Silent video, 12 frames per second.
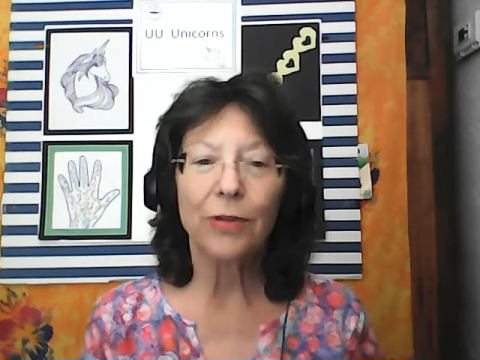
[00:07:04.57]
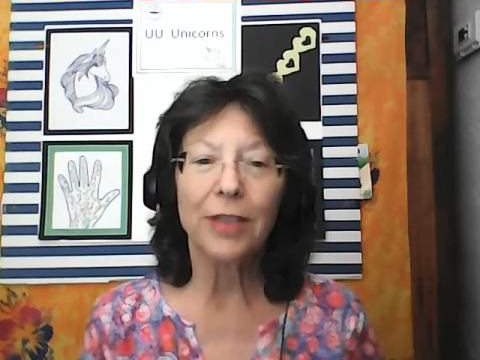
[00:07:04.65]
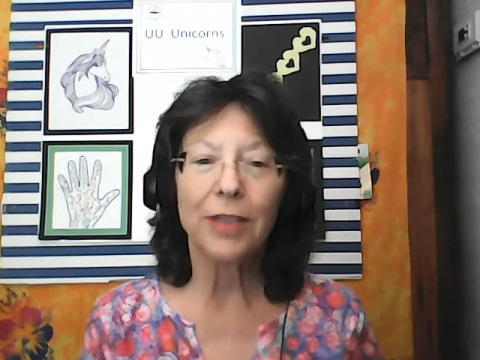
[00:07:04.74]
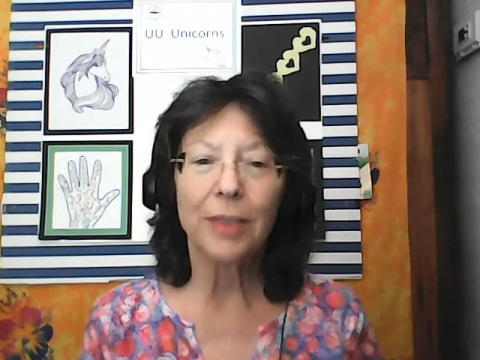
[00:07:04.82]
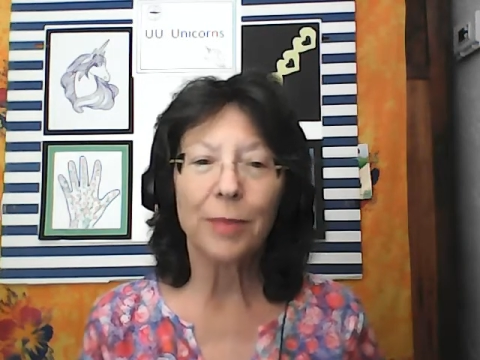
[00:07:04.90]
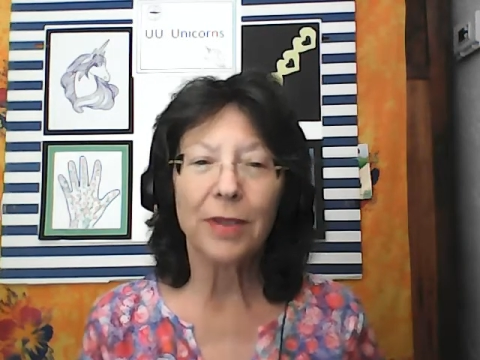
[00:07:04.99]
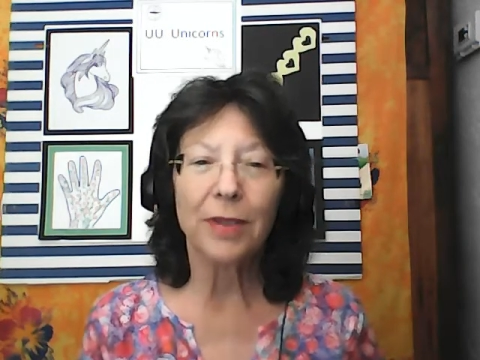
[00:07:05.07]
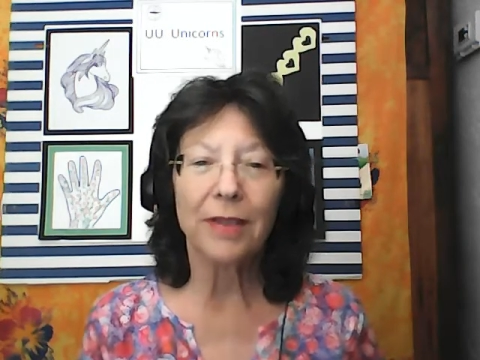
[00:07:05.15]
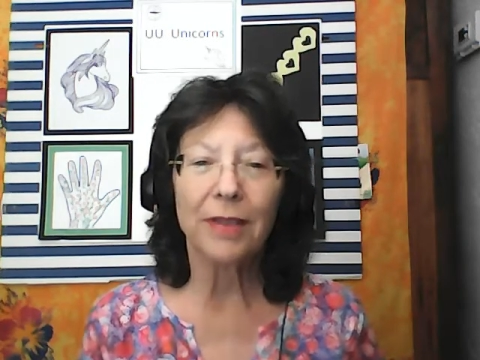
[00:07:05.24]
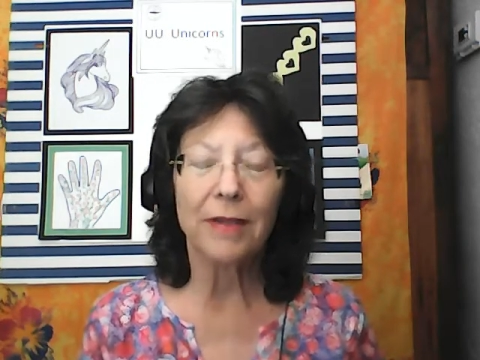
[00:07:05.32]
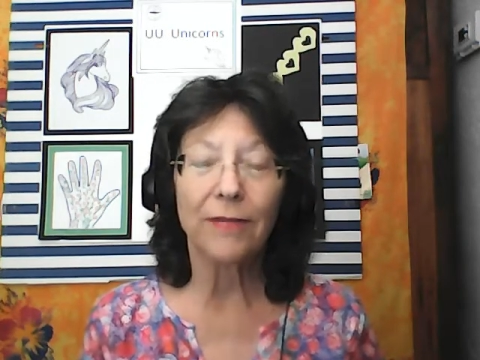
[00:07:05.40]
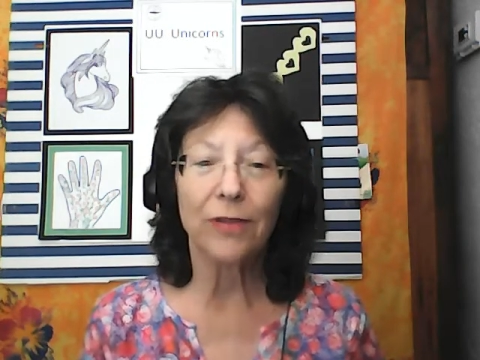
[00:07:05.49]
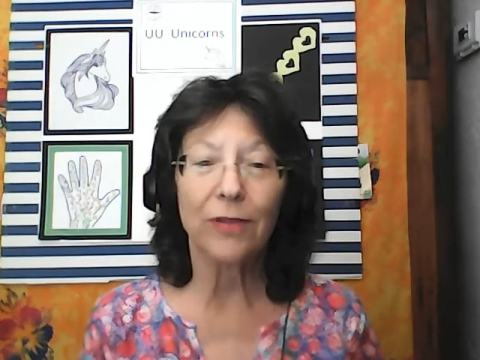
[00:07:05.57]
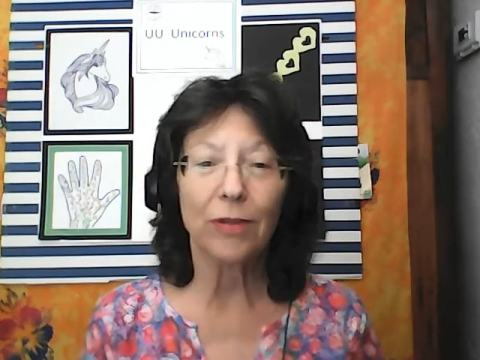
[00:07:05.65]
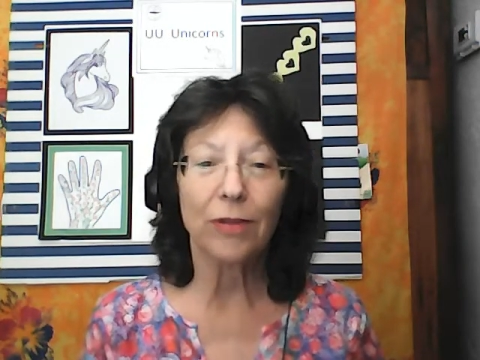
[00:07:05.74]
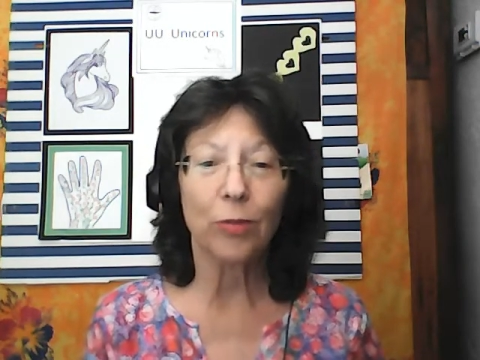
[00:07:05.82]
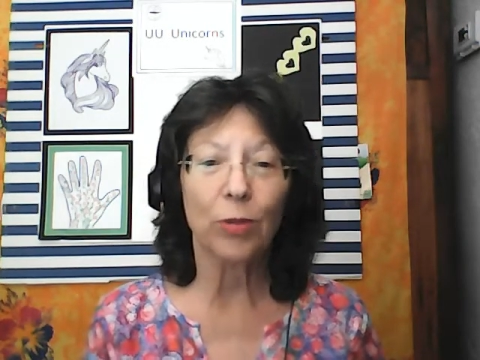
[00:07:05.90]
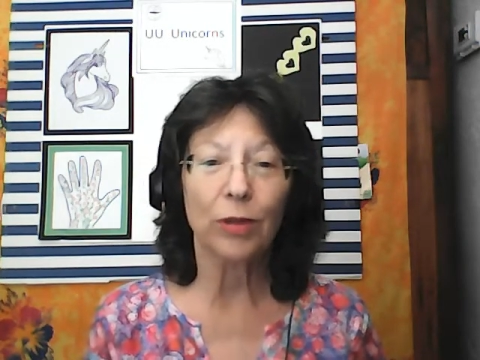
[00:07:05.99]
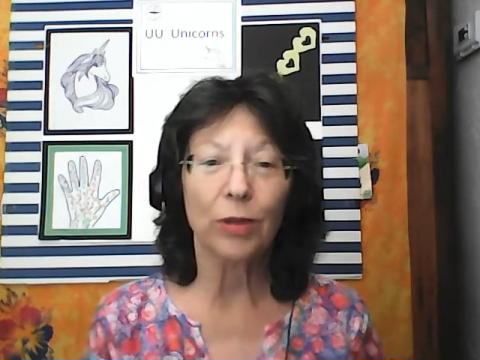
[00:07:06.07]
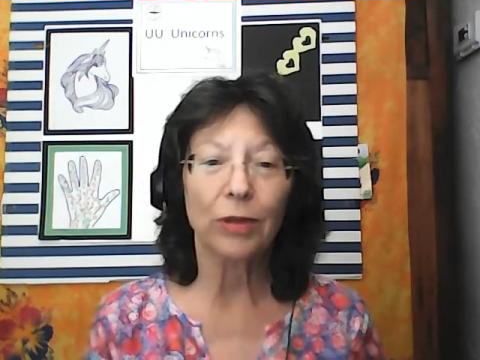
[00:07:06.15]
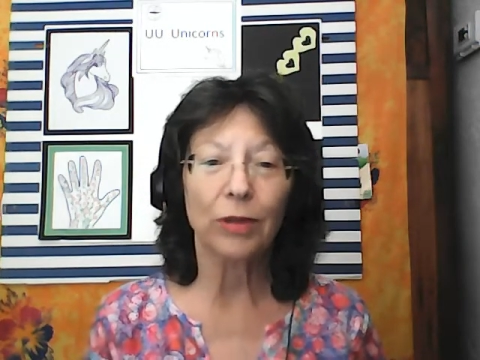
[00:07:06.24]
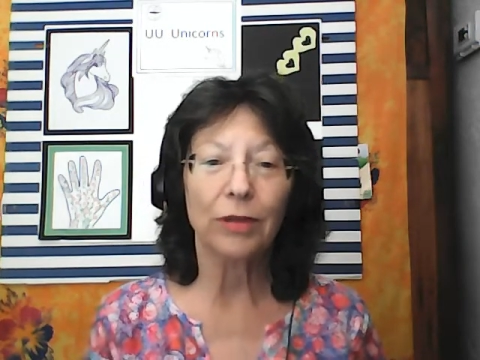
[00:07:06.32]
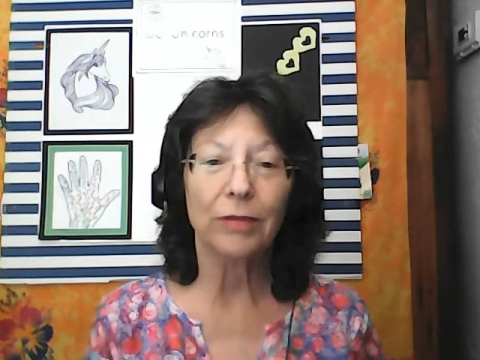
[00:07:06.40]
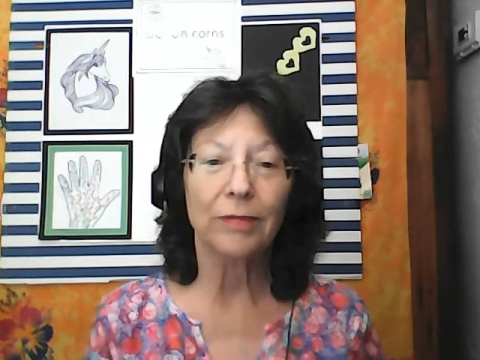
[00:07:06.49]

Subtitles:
deepest self to the world,